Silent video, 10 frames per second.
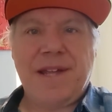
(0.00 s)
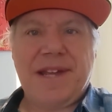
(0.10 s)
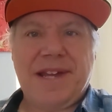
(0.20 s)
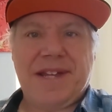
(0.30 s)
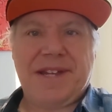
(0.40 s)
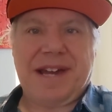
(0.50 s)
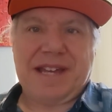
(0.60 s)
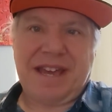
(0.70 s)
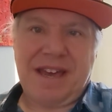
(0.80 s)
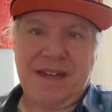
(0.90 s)
and I
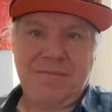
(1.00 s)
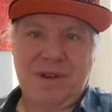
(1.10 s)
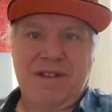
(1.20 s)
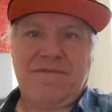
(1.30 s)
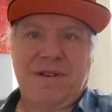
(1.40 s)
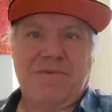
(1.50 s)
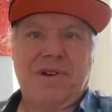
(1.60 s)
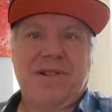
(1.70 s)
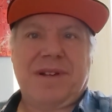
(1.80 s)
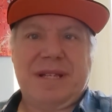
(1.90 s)
can, but if I
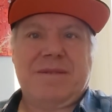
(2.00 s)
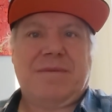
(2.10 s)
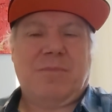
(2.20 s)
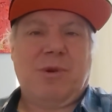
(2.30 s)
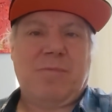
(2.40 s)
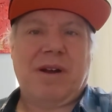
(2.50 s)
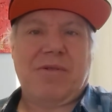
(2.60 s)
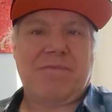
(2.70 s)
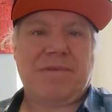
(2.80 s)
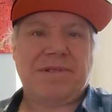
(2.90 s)
want like the more
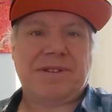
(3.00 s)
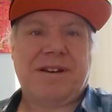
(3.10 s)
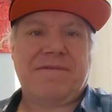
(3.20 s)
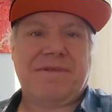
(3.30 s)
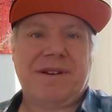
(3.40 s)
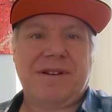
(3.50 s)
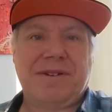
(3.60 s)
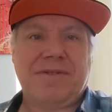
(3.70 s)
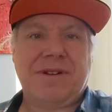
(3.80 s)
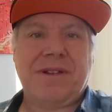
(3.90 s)
powerful software to
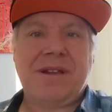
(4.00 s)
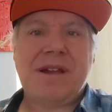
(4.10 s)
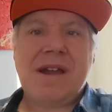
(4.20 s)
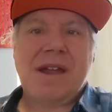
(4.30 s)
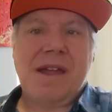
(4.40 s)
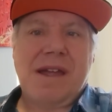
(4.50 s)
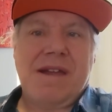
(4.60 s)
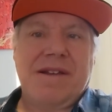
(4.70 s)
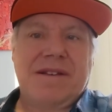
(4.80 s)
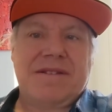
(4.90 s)
do it,
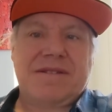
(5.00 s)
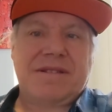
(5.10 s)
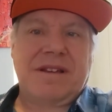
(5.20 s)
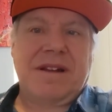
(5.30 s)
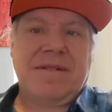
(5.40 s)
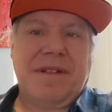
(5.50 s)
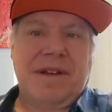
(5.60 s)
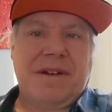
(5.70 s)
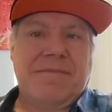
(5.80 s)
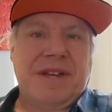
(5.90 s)
is
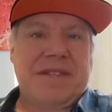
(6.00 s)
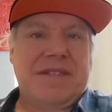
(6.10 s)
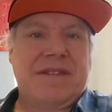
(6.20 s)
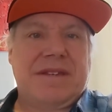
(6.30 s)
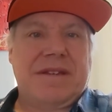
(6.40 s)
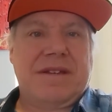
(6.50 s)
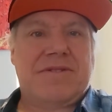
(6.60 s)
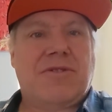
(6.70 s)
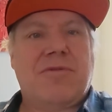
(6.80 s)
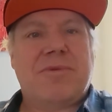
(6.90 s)
like the
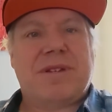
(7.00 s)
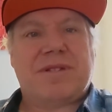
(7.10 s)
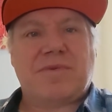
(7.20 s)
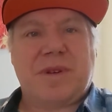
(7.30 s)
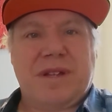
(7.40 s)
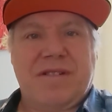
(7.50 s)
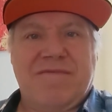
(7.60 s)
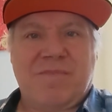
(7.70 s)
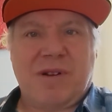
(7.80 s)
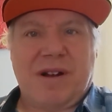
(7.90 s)
Adobe suite
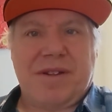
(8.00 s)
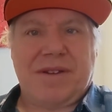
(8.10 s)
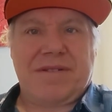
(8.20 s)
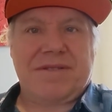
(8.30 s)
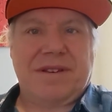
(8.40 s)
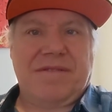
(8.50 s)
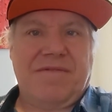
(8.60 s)
of products, like